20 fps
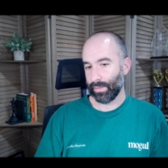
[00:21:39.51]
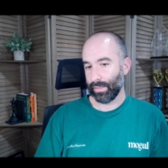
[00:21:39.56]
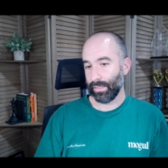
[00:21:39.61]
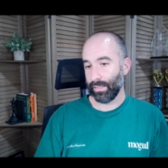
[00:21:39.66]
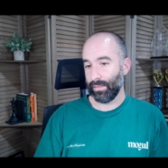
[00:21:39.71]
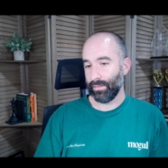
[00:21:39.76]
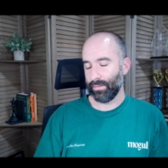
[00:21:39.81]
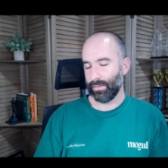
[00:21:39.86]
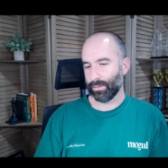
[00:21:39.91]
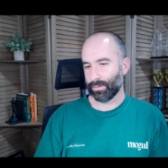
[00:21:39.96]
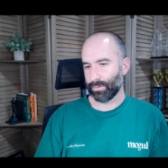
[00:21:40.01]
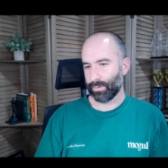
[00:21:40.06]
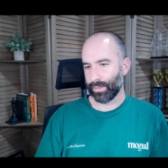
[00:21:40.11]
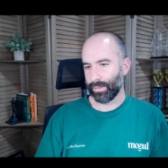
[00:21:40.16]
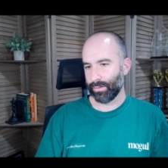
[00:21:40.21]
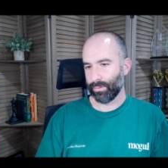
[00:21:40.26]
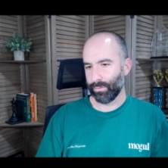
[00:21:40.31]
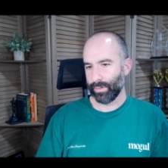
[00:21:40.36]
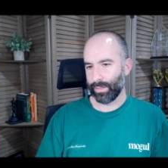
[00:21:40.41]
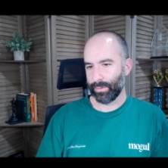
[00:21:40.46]
easiest one
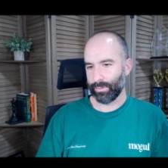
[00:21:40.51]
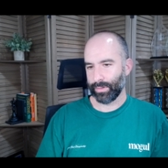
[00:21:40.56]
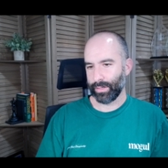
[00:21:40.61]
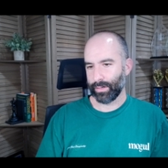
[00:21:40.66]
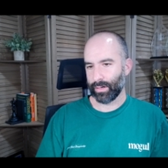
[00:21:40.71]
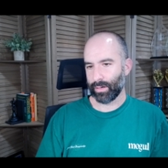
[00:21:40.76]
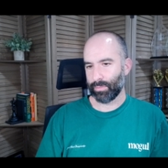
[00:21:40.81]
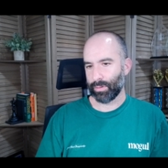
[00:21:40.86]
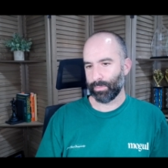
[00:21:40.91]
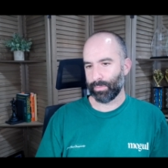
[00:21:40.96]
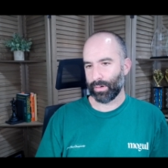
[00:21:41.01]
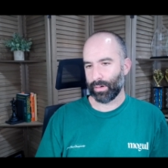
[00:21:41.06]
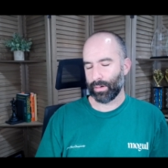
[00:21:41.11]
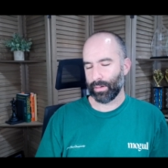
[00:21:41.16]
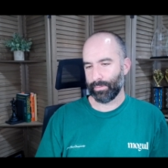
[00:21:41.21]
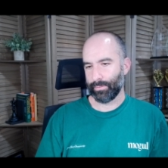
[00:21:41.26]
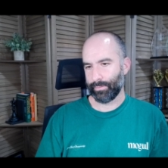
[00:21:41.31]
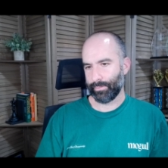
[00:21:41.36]
to win when you're up a pawn.